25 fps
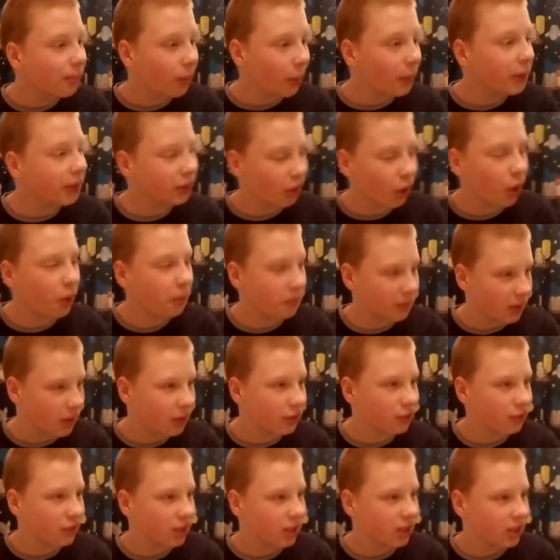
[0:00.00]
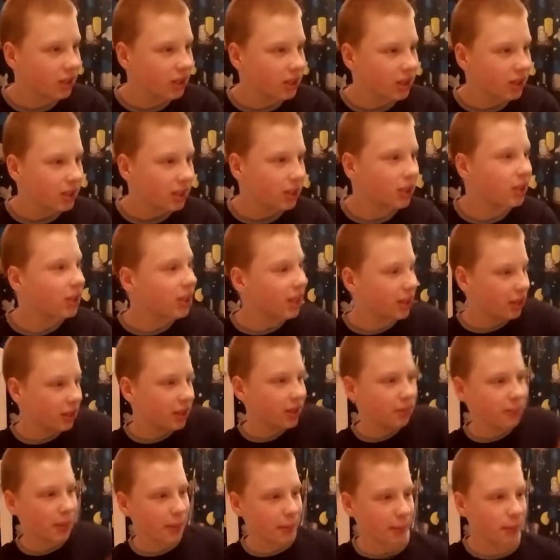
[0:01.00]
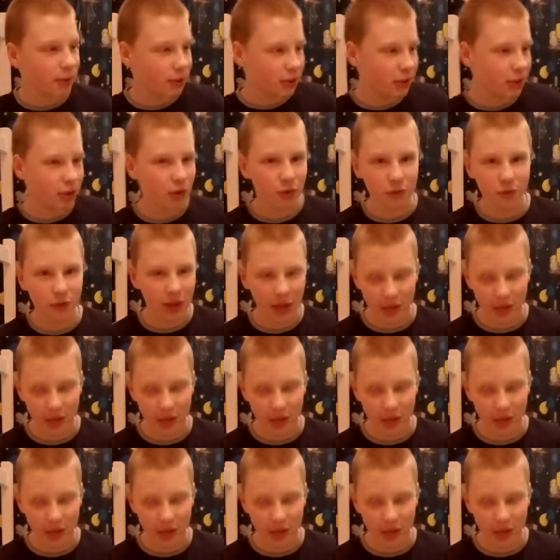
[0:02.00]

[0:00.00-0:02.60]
probably not upload. Oh, yeah, there's my buses over